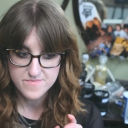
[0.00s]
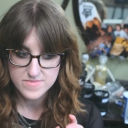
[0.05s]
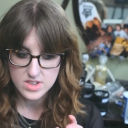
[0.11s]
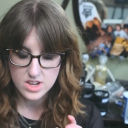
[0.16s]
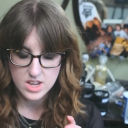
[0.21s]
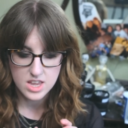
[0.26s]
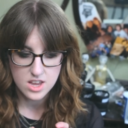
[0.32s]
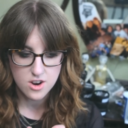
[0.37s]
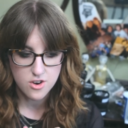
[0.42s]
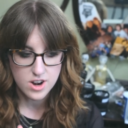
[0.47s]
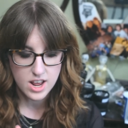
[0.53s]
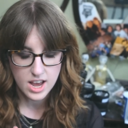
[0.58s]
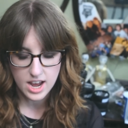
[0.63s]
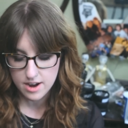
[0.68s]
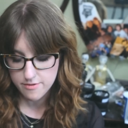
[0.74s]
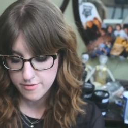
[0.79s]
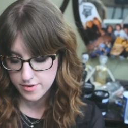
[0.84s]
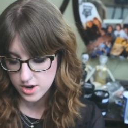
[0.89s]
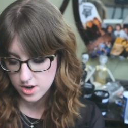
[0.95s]
like a year and a
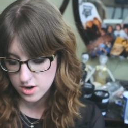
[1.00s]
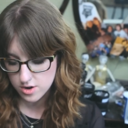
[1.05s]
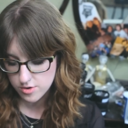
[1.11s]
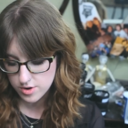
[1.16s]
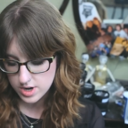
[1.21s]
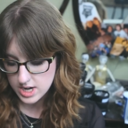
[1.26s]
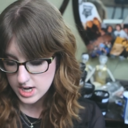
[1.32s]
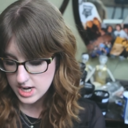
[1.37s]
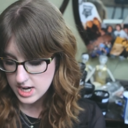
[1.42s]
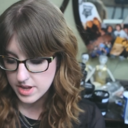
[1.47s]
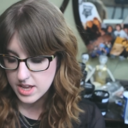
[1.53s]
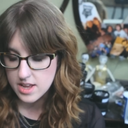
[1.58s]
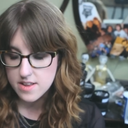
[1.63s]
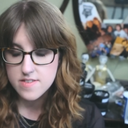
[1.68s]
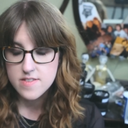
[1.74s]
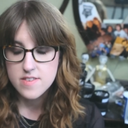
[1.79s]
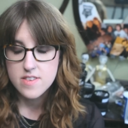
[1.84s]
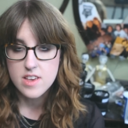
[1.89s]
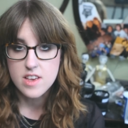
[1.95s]
half ago.
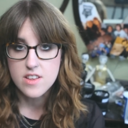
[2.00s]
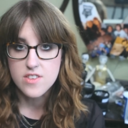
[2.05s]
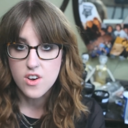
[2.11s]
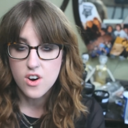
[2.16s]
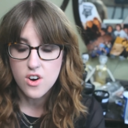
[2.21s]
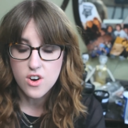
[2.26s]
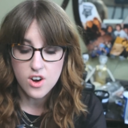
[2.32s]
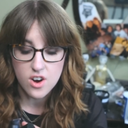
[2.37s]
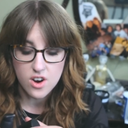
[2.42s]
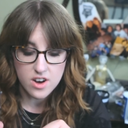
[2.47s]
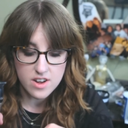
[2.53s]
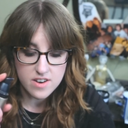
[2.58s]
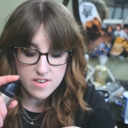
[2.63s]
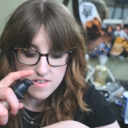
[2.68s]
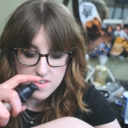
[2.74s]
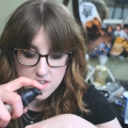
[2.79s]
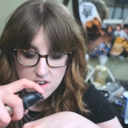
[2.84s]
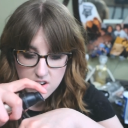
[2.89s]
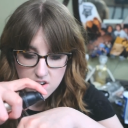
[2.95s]
It's it's all
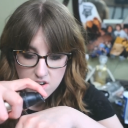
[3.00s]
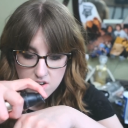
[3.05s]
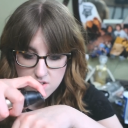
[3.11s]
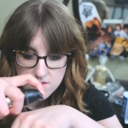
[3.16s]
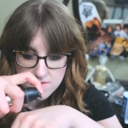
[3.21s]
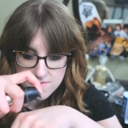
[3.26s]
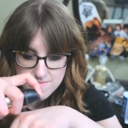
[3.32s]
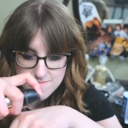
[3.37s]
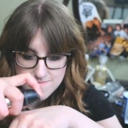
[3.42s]
gone. All